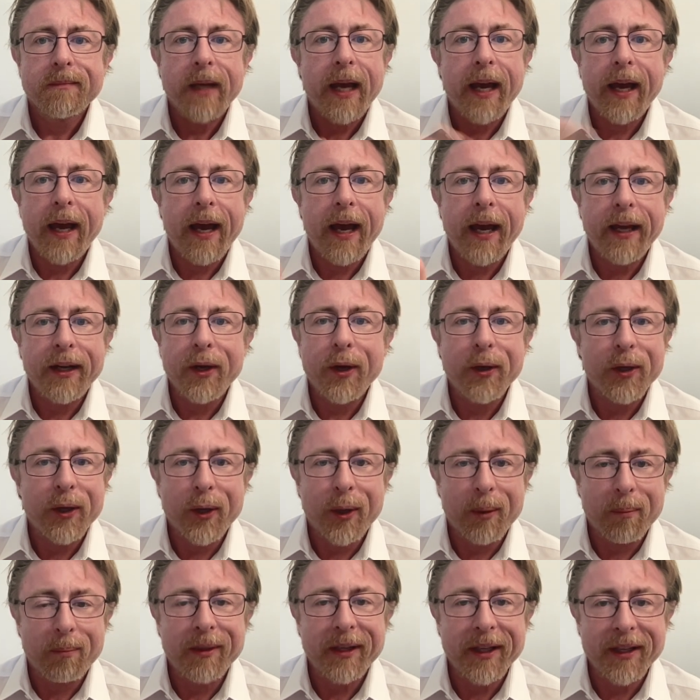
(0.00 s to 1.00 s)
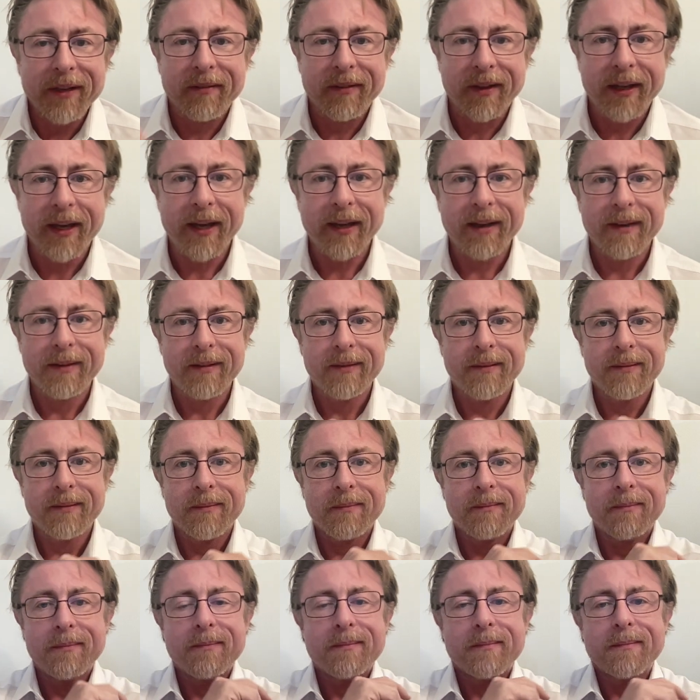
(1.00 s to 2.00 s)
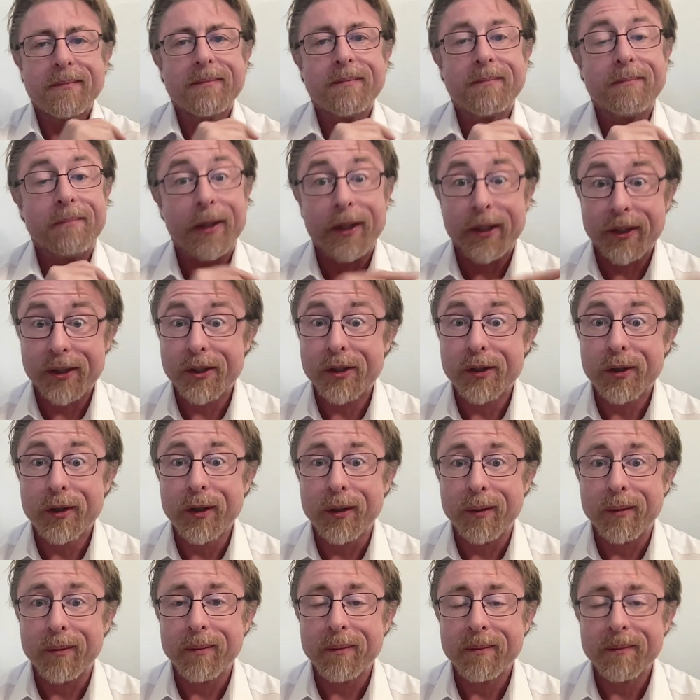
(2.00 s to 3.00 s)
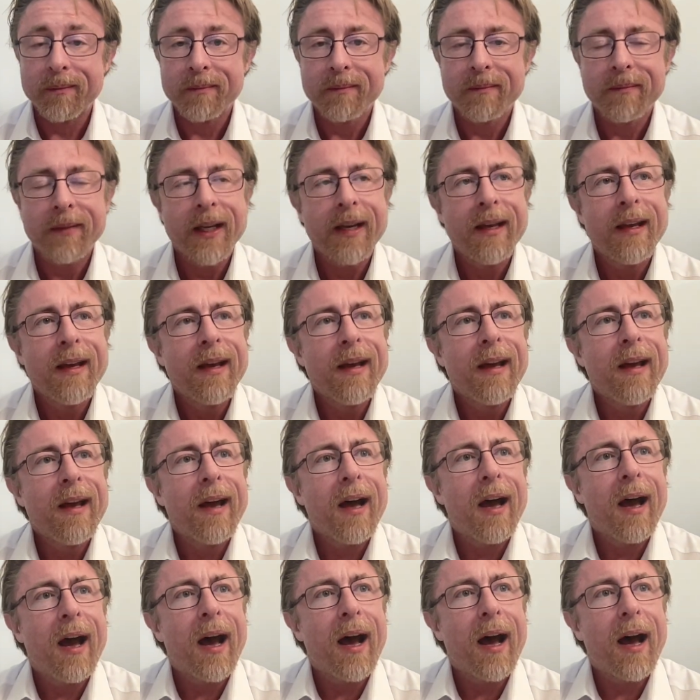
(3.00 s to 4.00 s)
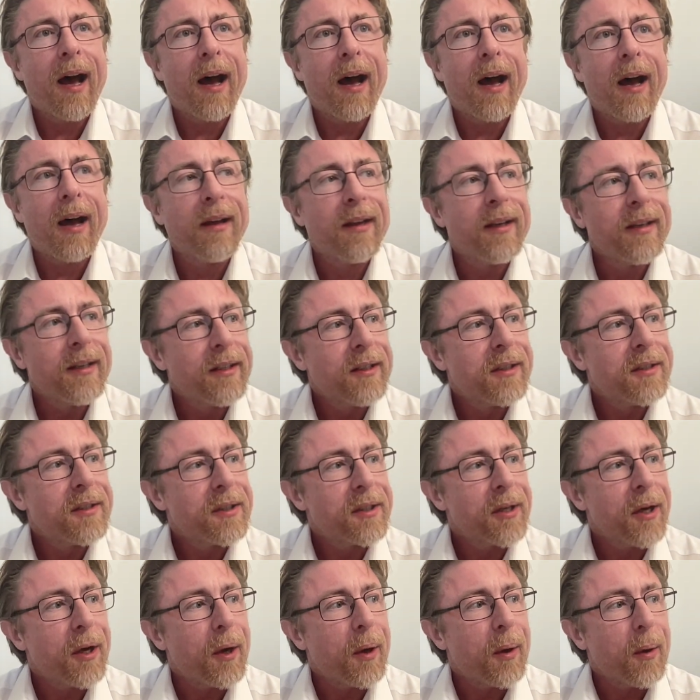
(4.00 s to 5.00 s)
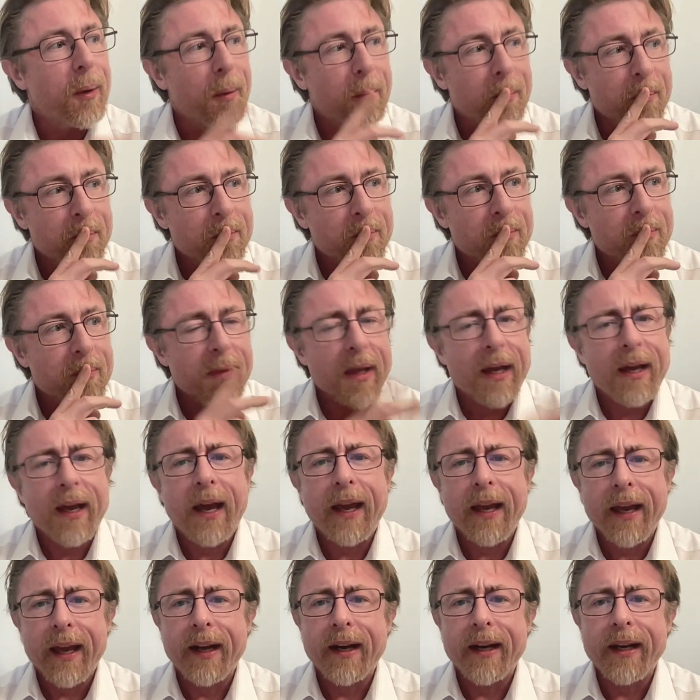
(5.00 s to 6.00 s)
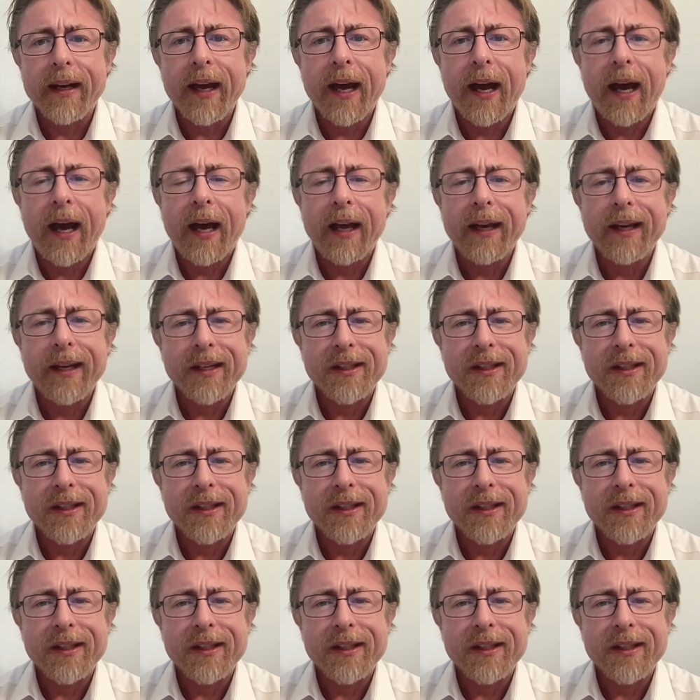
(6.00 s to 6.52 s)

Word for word: I, I know you don't believe that, but it's true. Uh, so I had a guy, I